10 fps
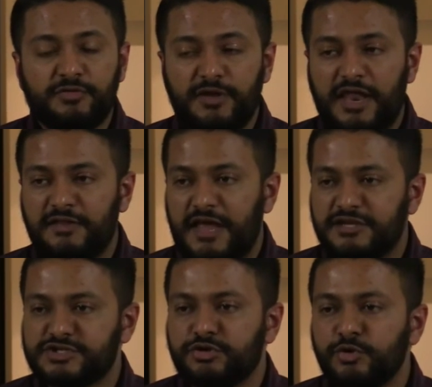and
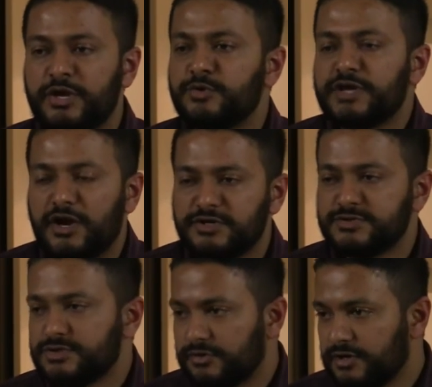it's through hair
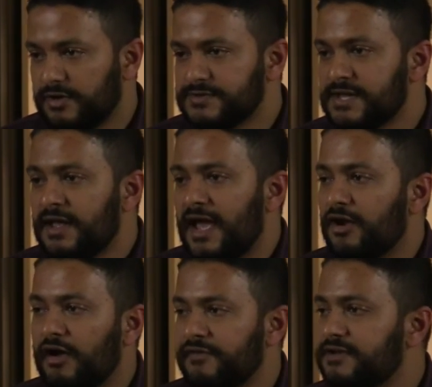tutorials, and
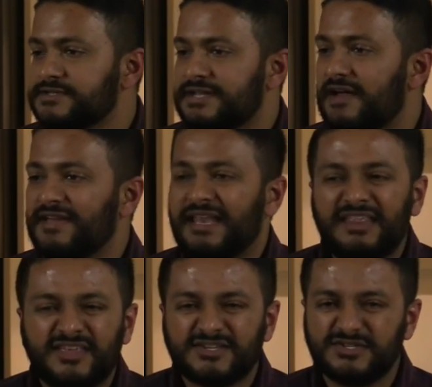often it doesn't have
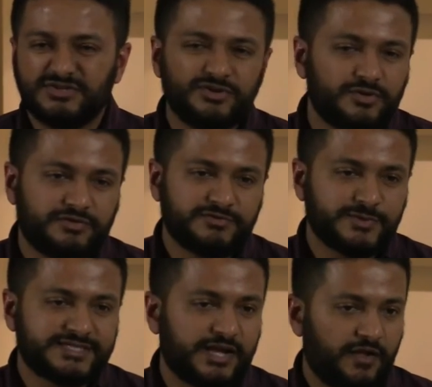anything to do with,
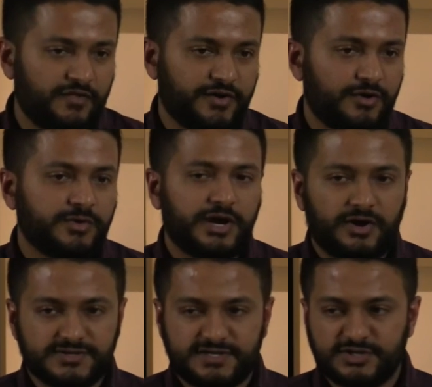with selling their own hair
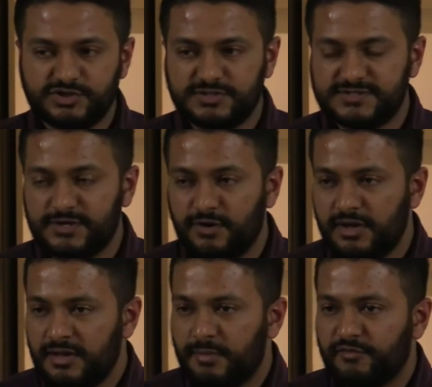extensions. So
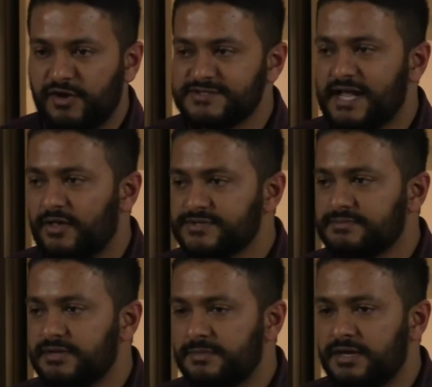my friends Alex
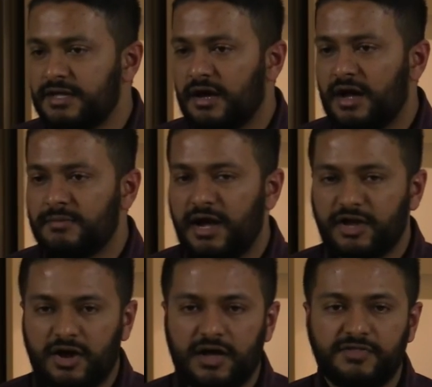and Mimi, um,
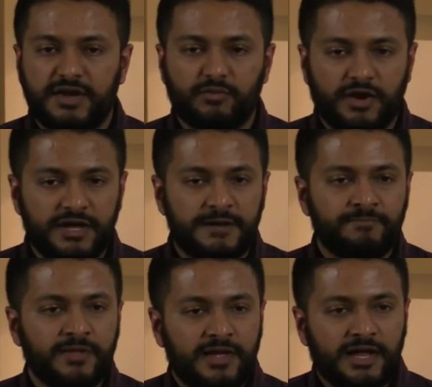Icon, they run it,
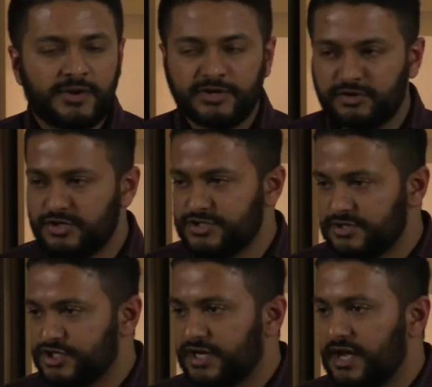and I would encourage you to
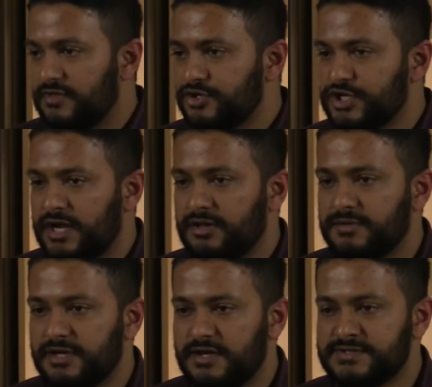check out their channel
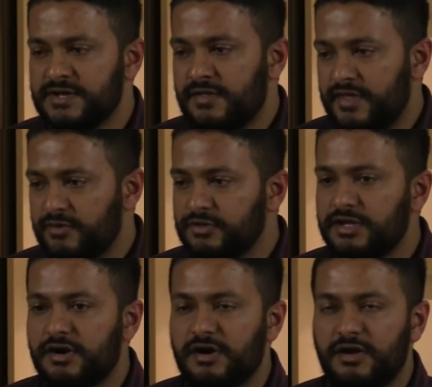because they
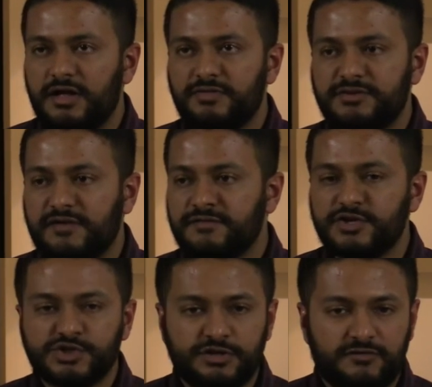really are uh, the
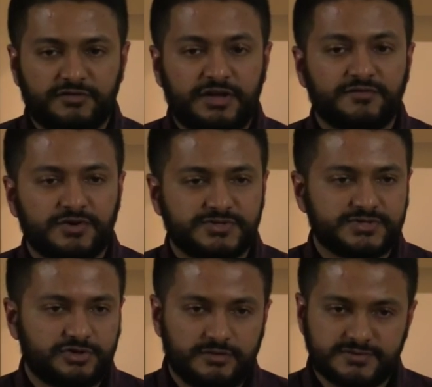definition of givers in
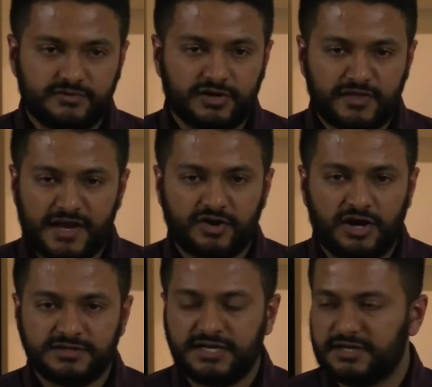terms of their, that
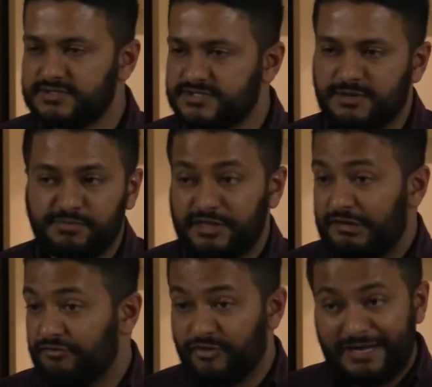content, because it's completely
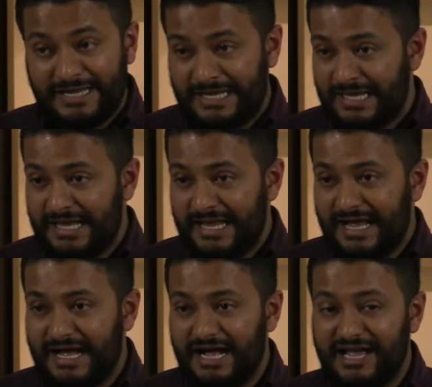free.
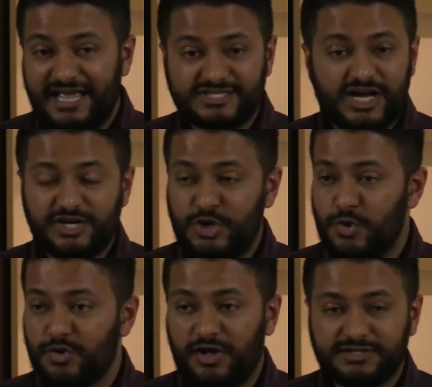Uh, it's got
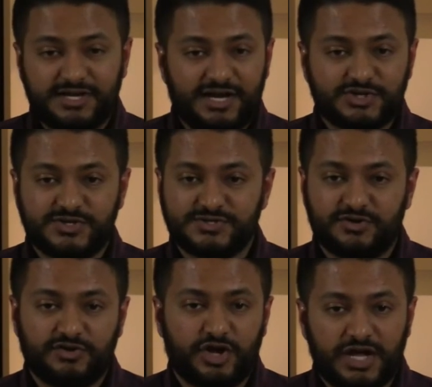no call to actions
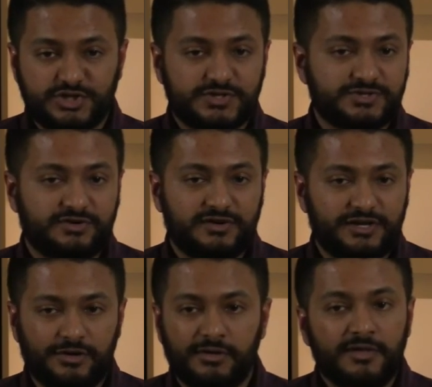or gotchas or, you
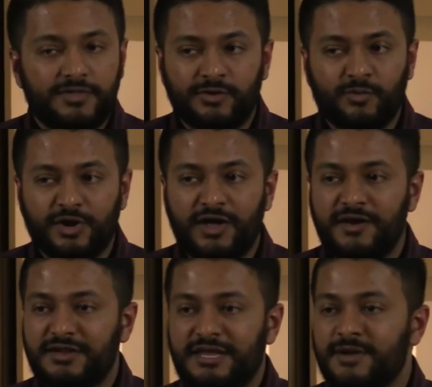know, they don't want
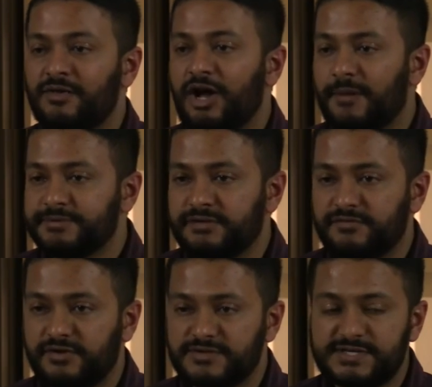an email opt-in,
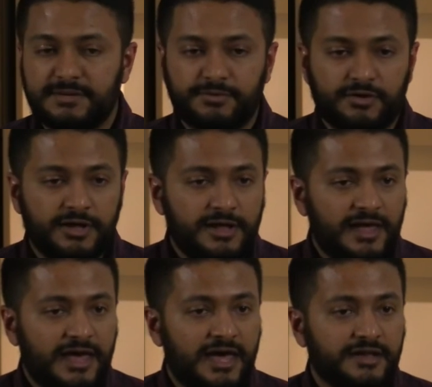for example.
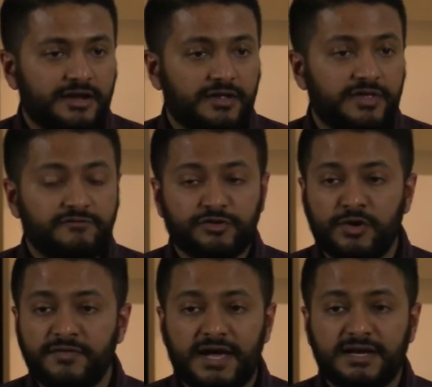And uh, they've
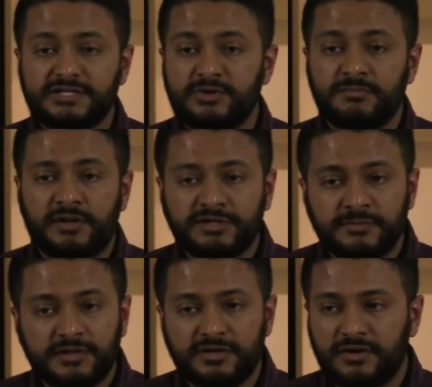grown that into a
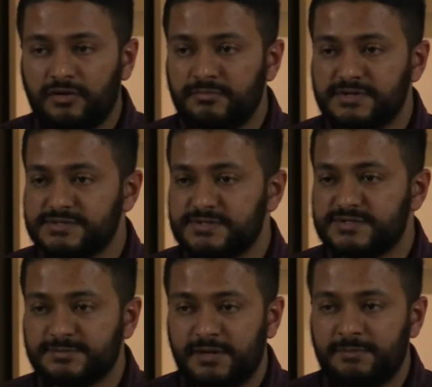multi-million dollar business
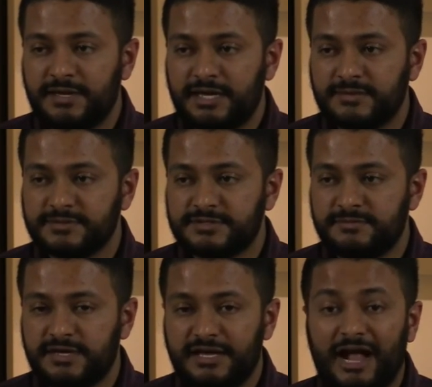just by being able to
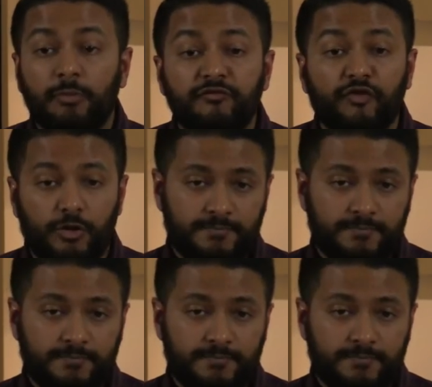be helpful.